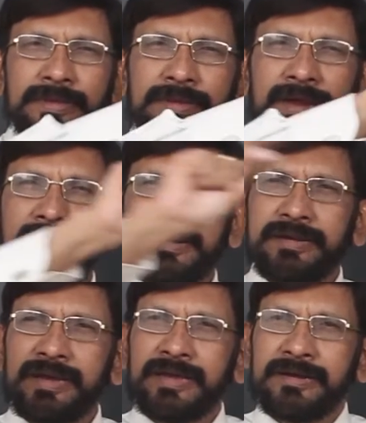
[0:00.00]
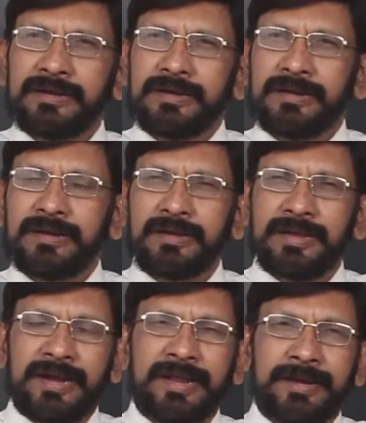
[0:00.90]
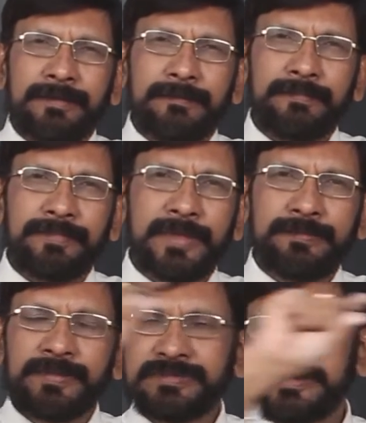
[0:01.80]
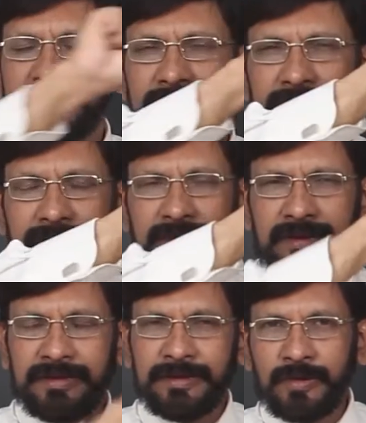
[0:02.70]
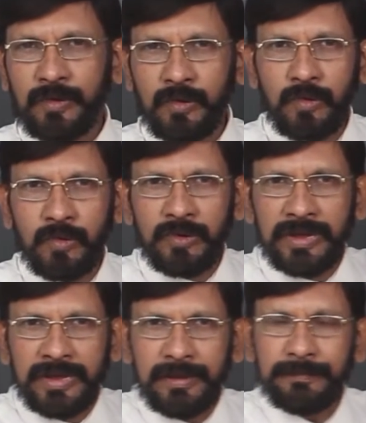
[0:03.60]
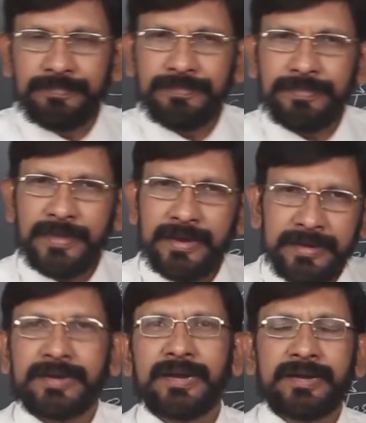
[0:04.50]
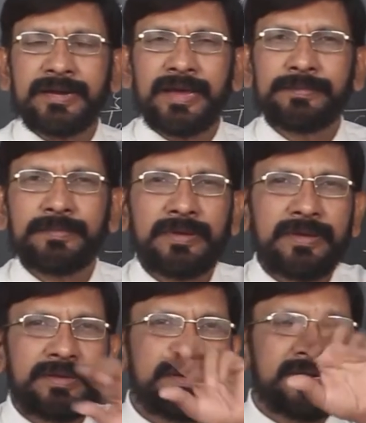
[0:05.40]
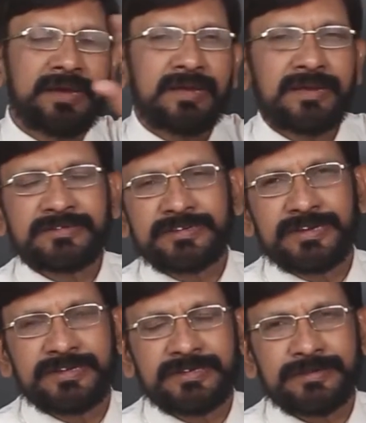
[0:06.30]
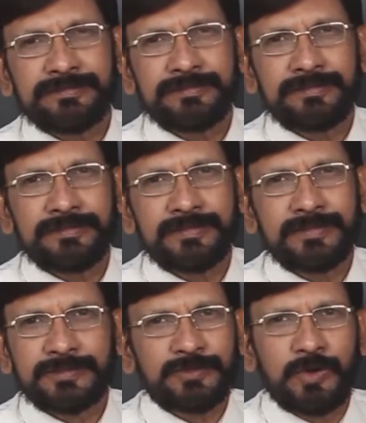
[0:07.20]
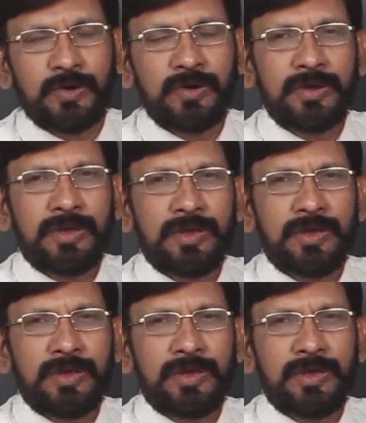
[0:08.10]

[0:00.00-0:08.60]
entire header, that means including return type, is taken as signature. So,